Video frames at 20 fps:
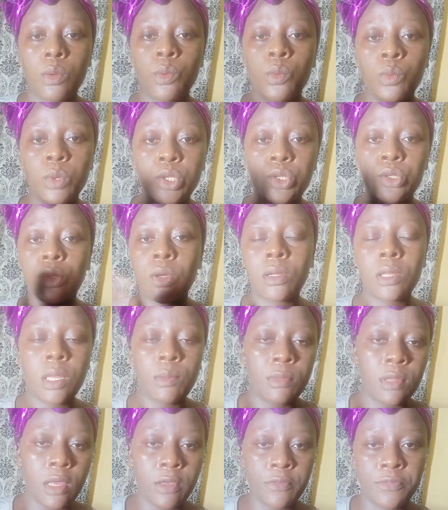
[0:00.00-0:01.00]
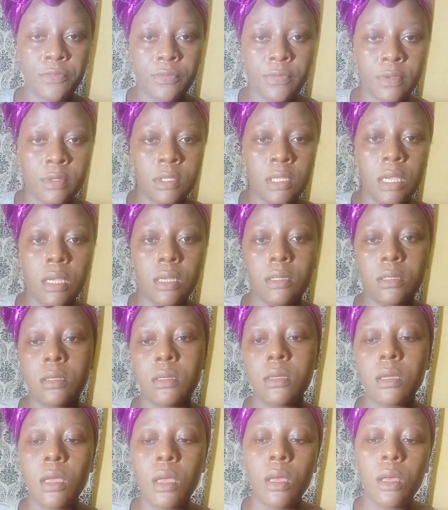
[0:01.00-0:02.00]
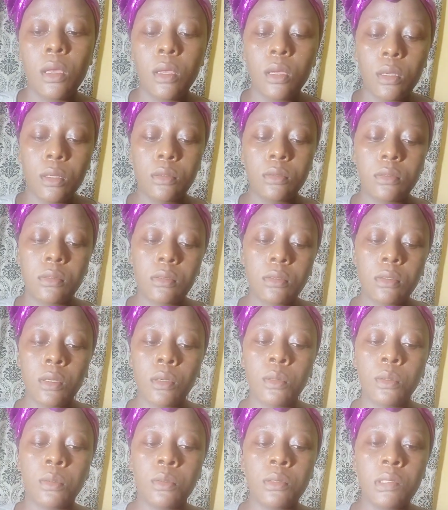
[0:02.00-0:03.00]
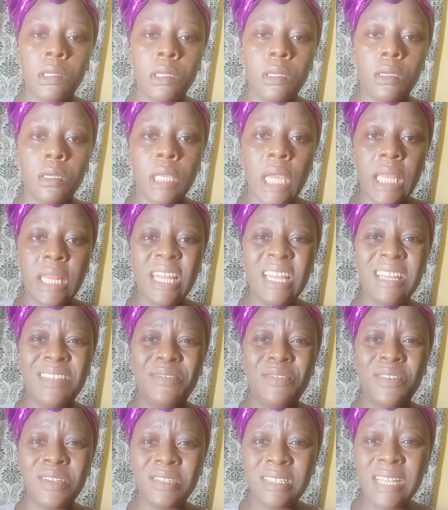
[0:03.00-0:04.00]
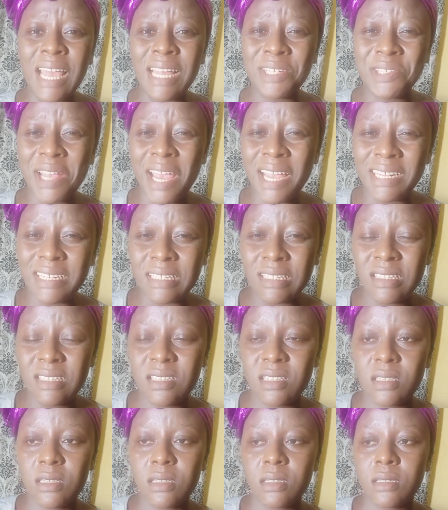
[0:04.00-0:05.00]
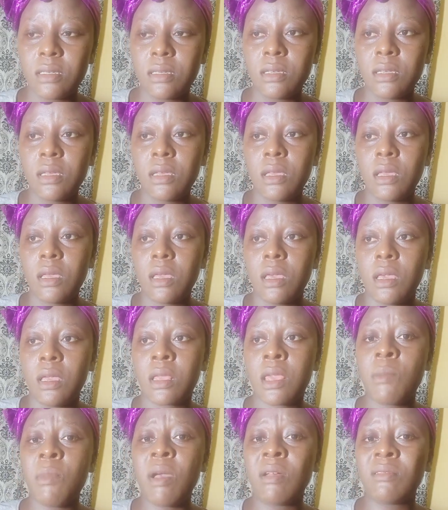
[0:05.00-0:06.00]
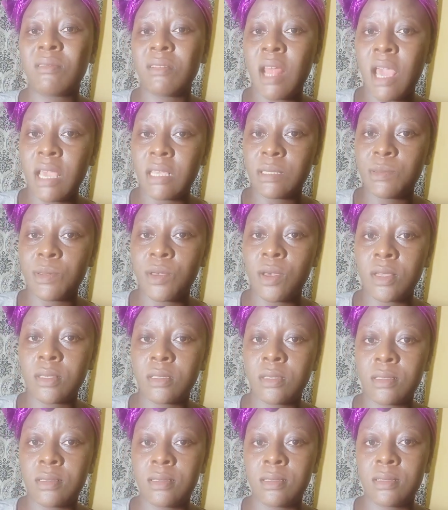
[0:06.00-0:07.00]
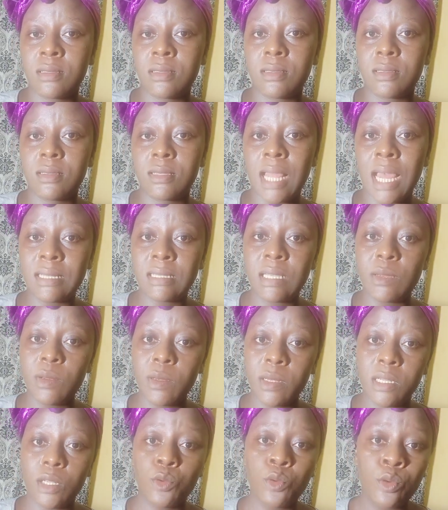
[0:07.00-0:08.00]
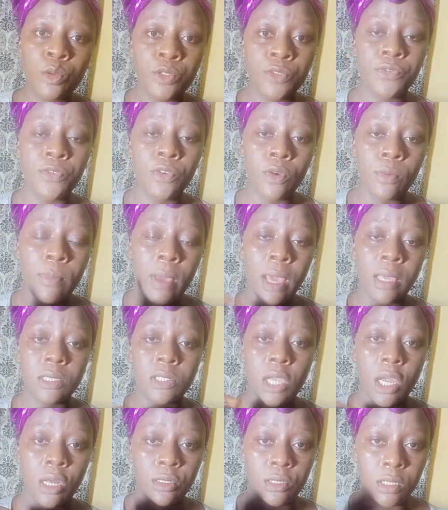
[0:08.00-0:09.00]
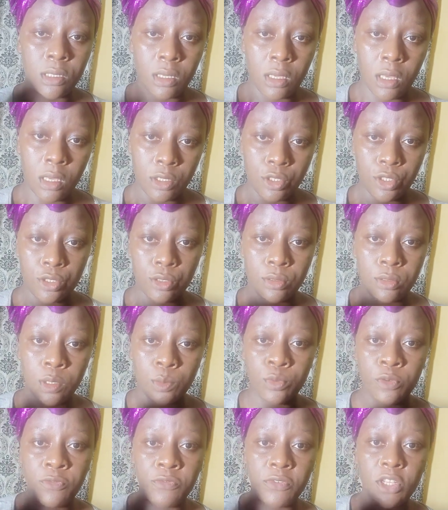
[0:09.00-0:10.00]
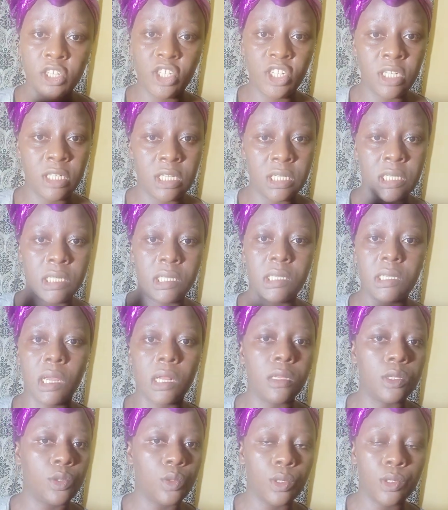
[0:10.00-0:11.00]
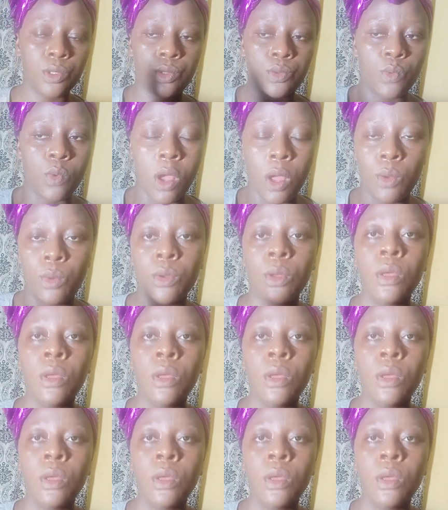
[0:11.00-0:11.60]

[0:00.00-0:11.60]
we stock them in our freezers. So I think the first day I tried it came out nice, because that same lady cooked for my child education, the buffet. She did it, and it was wow.